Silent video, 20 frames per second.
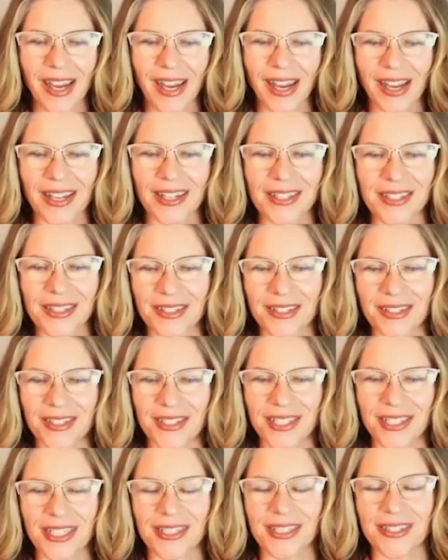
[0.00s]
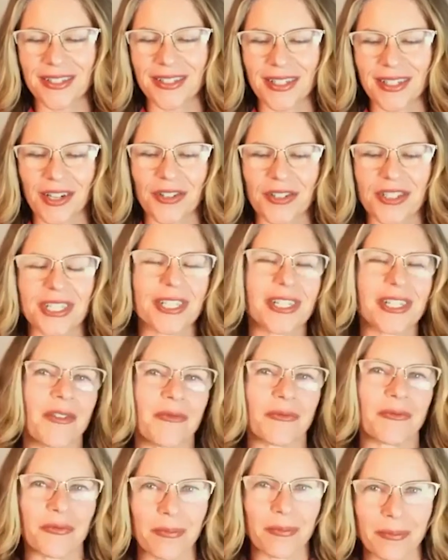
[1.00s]
And she didn't
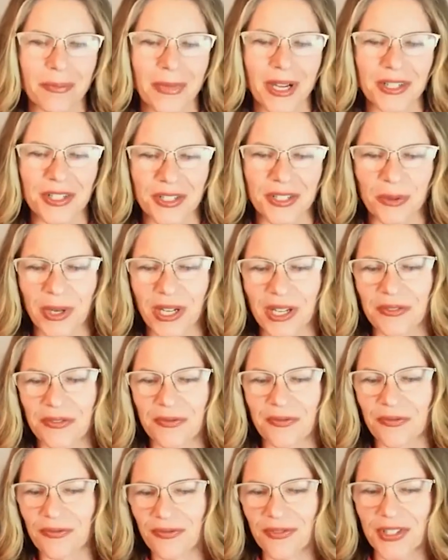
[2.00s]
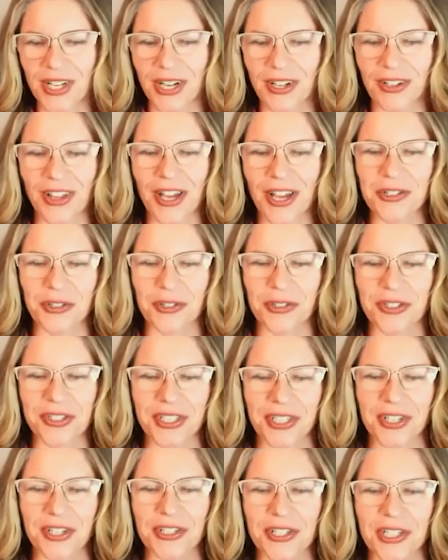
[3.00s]
have much in the way of psychological
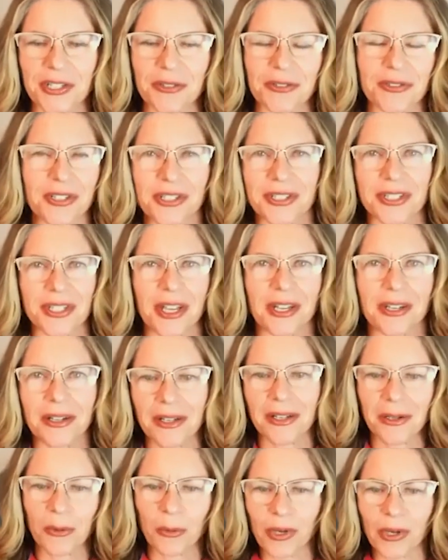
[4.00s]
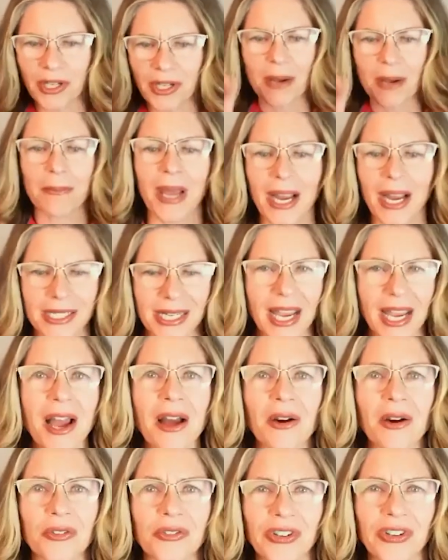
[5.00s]
skills. She just said, well, come back
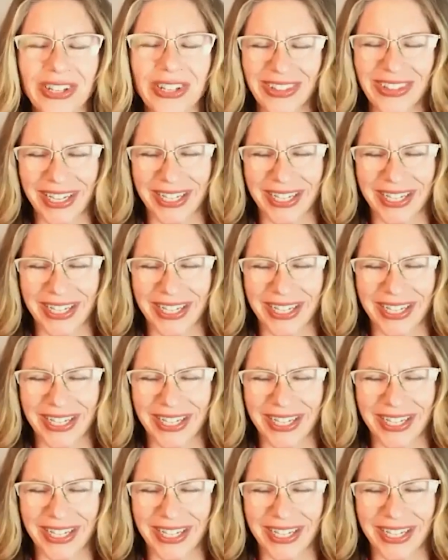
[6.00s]
down.